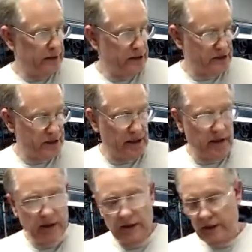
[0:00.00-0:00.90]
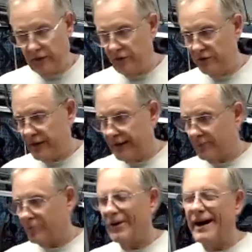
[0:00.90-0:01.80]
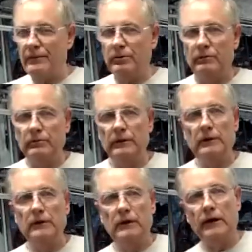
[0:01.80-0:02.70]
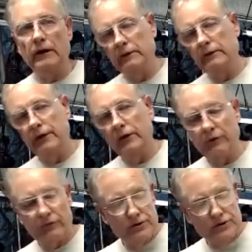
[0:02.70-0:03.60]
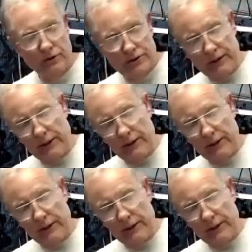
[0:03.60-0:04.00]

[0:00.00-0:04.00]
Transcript: to see if you've got a problem. Uh, you know, if you still see